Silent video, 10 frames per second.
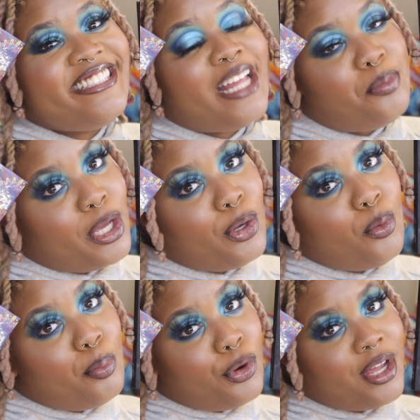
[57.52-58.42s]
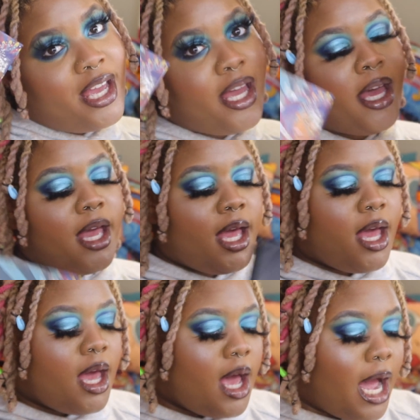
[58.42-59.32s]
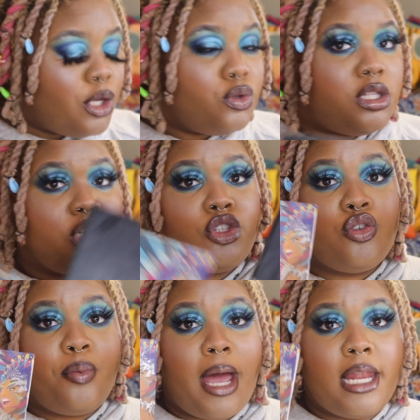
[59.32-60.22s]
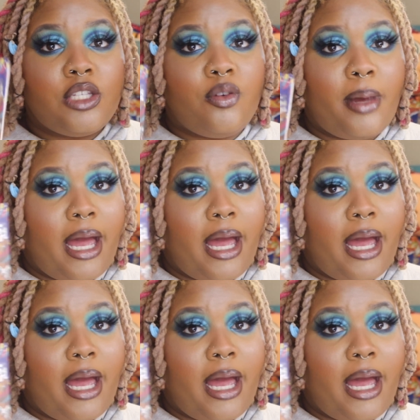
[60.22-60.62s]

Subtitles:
Thumbnail, period. I use these two palettes for my